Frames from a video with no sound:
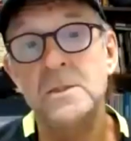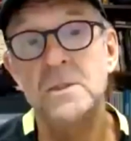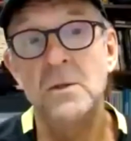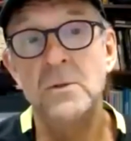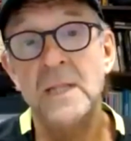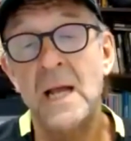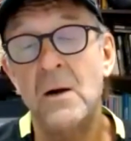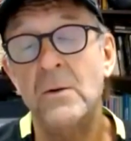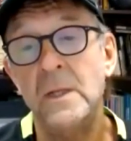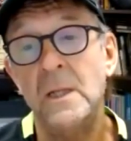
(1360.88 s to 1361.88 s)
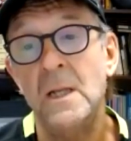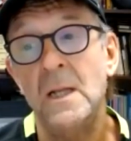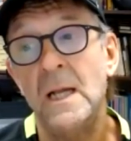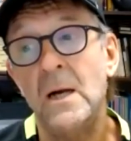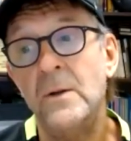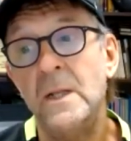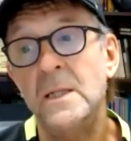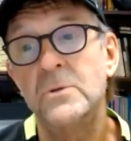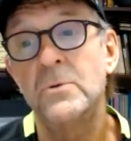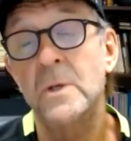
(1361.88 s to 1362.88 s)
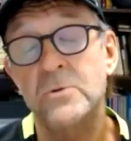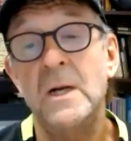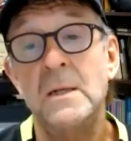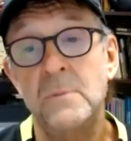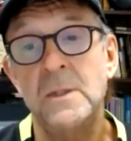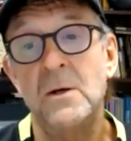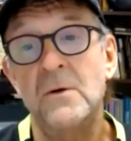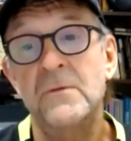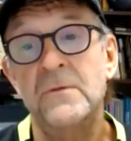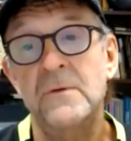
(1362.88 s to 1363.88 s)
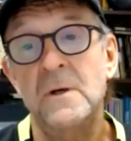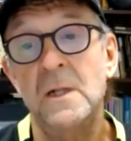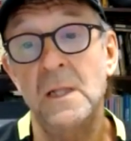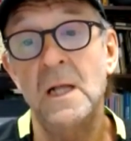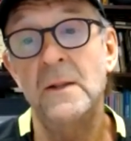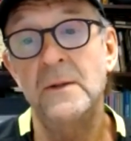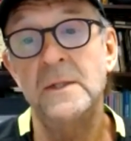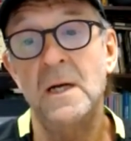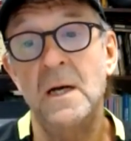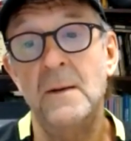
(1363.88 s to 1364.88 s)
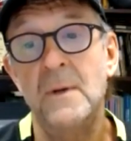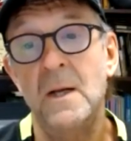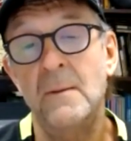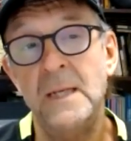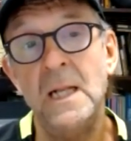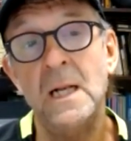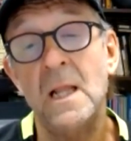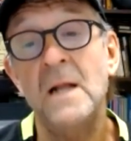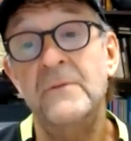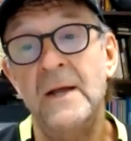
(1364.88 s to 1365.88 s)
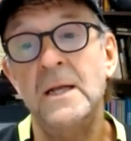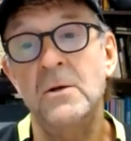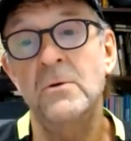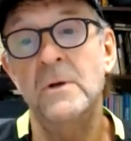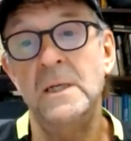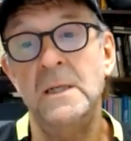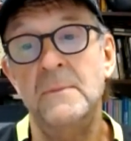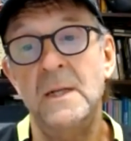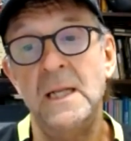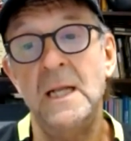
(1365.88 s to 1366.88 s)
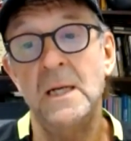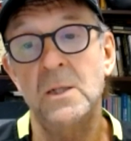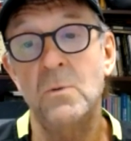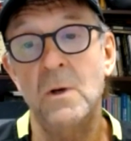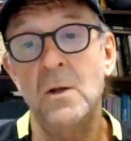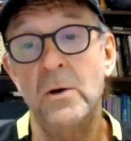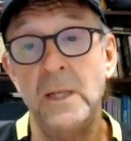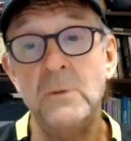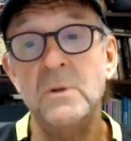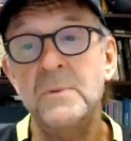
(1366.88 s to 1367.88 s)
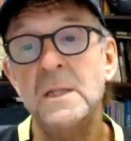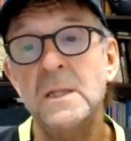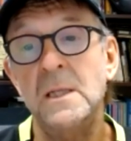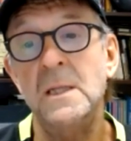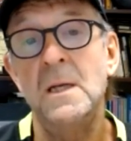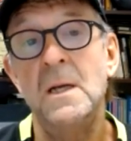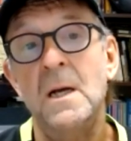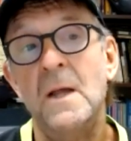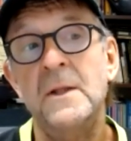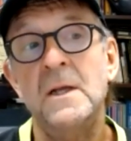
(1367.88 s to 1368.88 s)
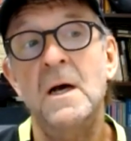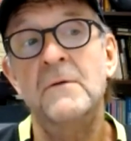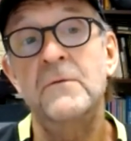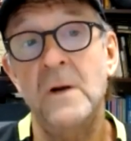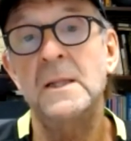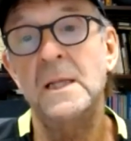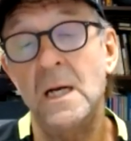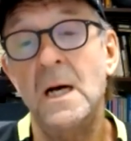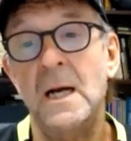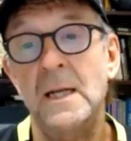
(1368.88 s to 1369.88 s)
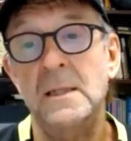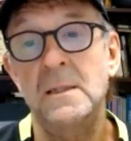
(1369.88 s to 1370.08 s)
shows how how he had to restrain himself a lot of the time i mean he had a lot of anger in him that he had to swallow he was basically i think a friendly guy